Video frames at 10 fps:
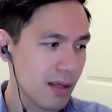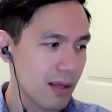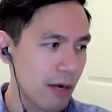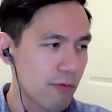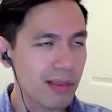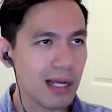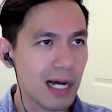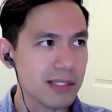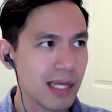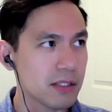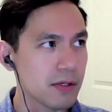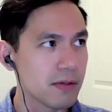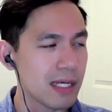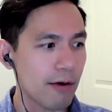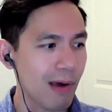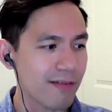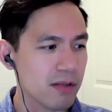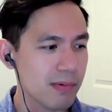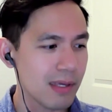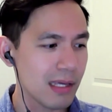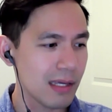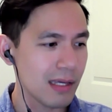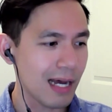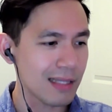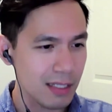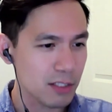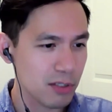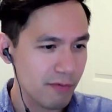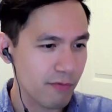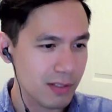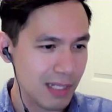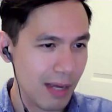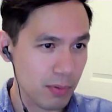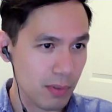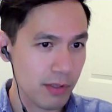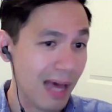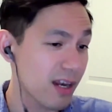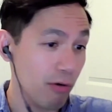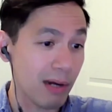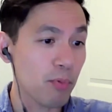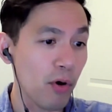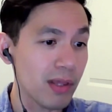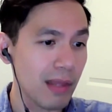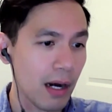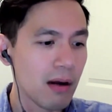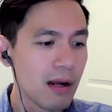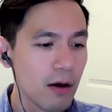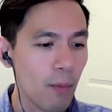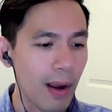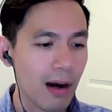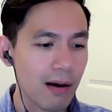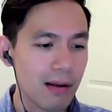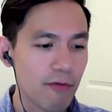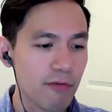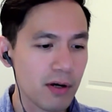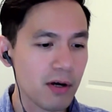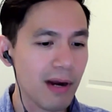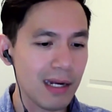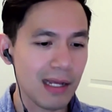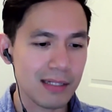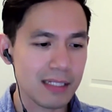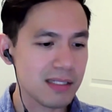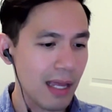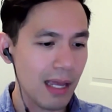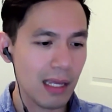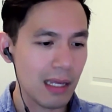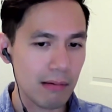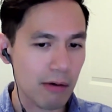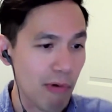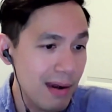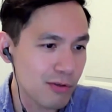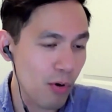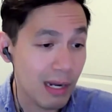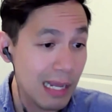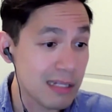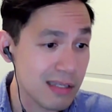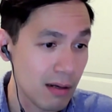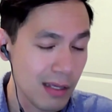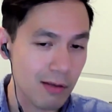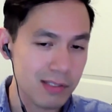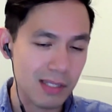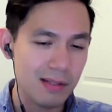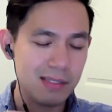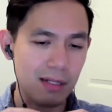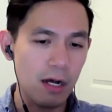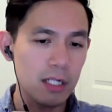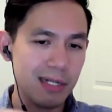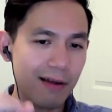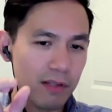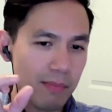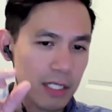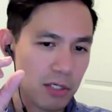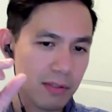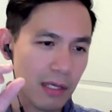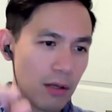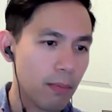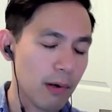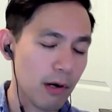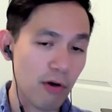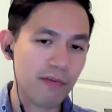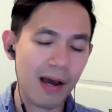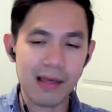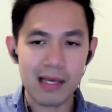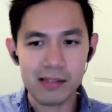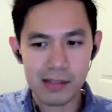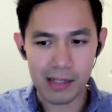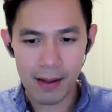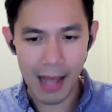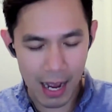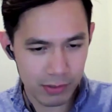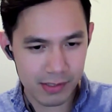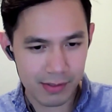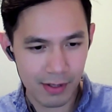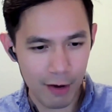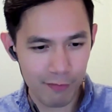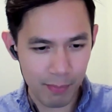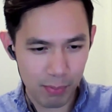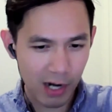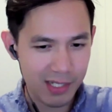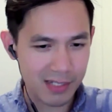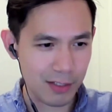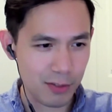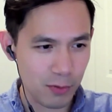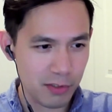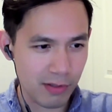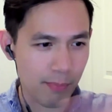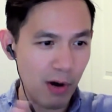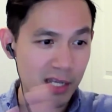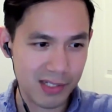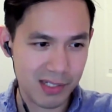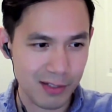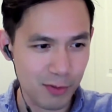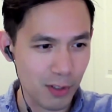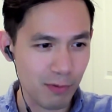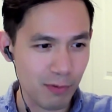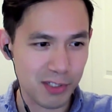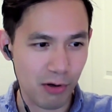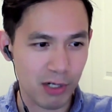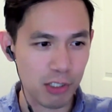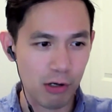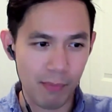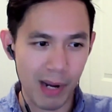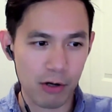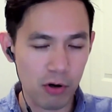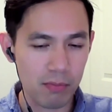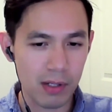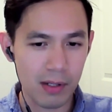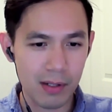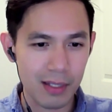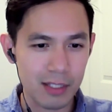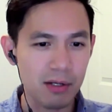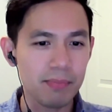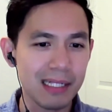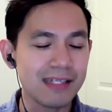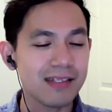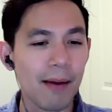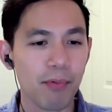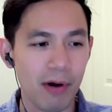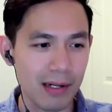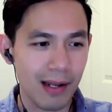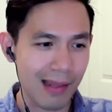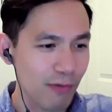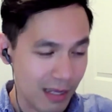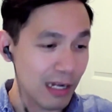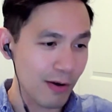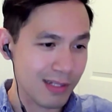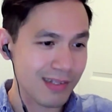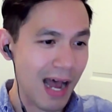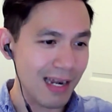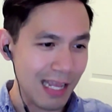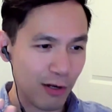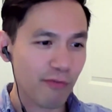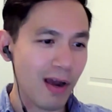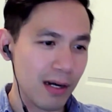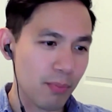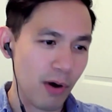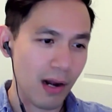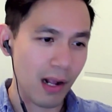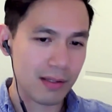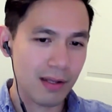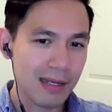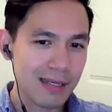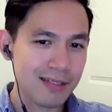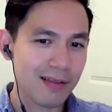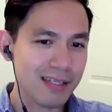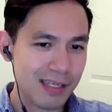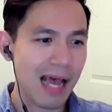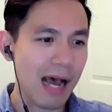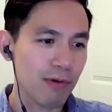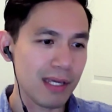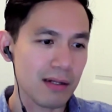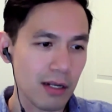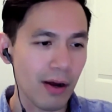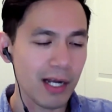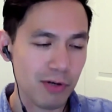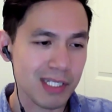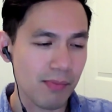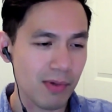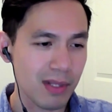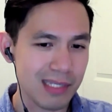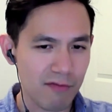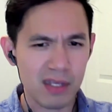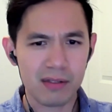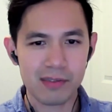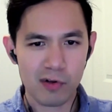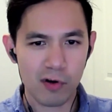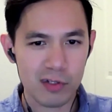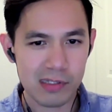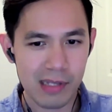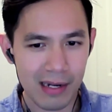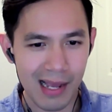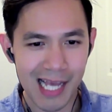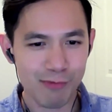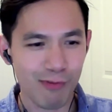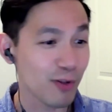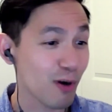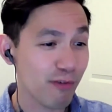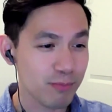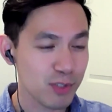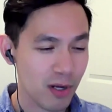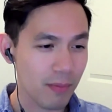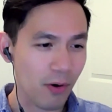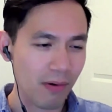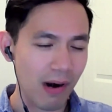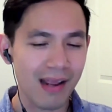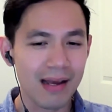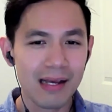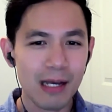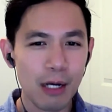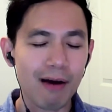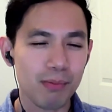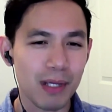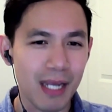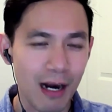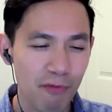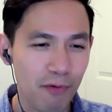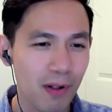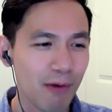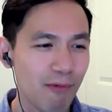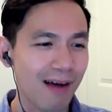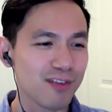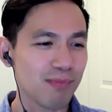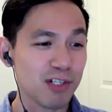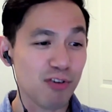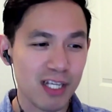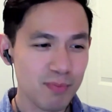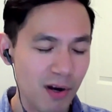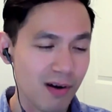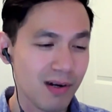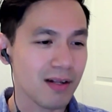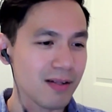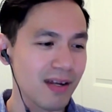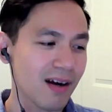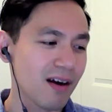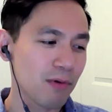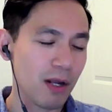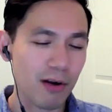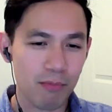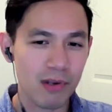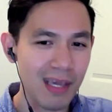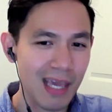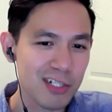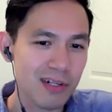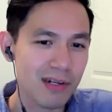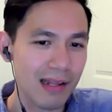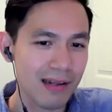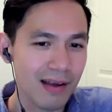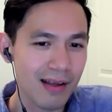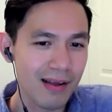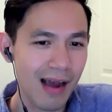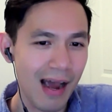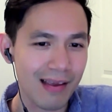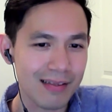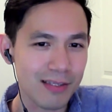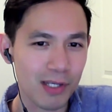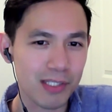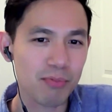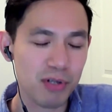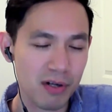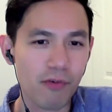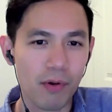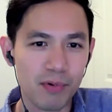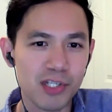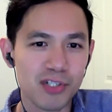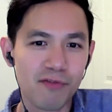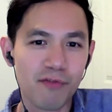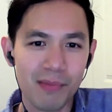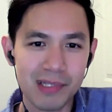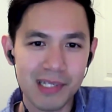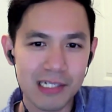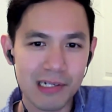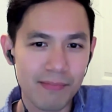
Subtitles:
And one thing I'll say too is you have to be diligent. For example, you had a great point there, where if you're creating, let's say, rennet or insulin using this technology, you have to make sure that you purify the insulin out of the processing tool. So the processing tool, which engineered microbe, is completely separate, and it's not in your final product. So this is how we can address some of the safety concerns. And as we've learned from GMO, right, we have to be careful and we have to be transparent and clear with our communication. And I think it's no exception for precision fermentation.